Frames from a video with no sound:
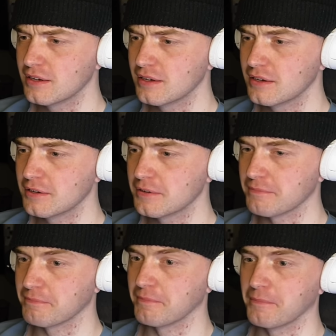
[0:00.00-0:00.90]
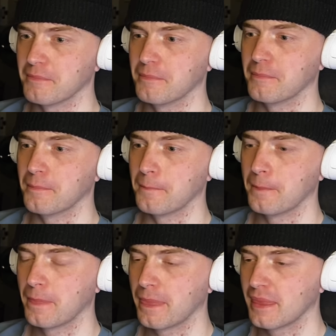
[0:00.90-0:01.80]
That would be
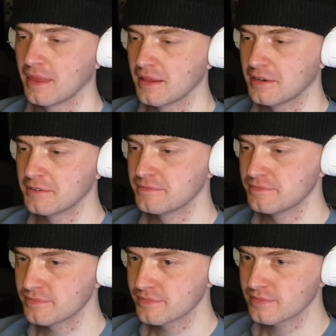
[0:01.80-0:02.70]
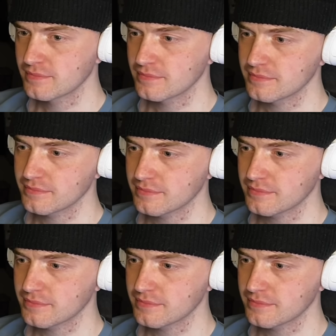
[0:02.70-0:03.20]
me. I did.